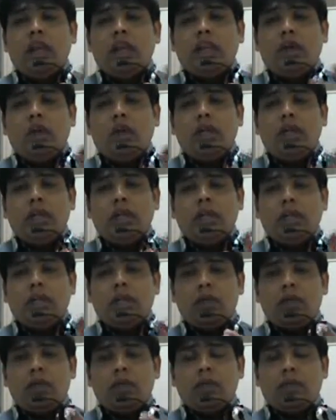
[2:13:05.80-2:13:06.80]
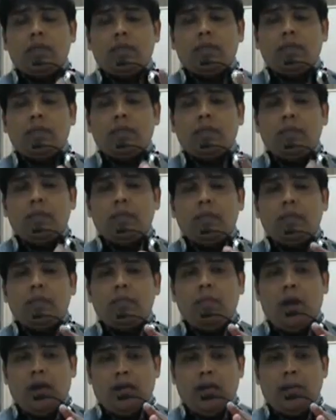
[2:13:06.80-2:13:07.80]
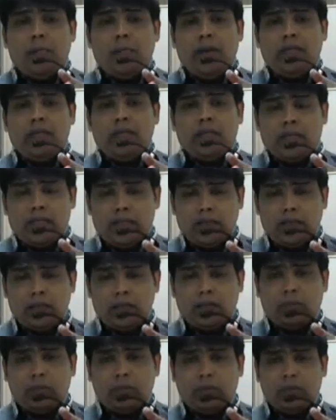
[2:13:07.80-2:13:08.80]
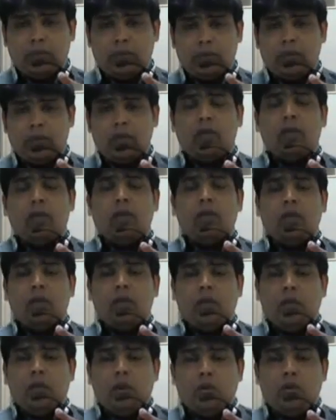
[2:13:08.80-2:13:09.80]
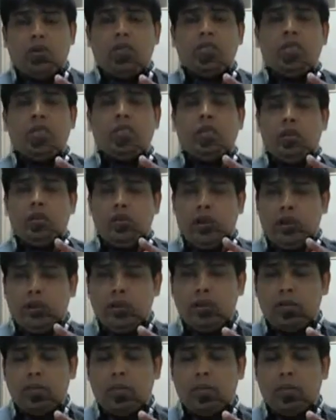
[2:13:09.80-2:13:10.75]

is the what? Market price. Which is the third one?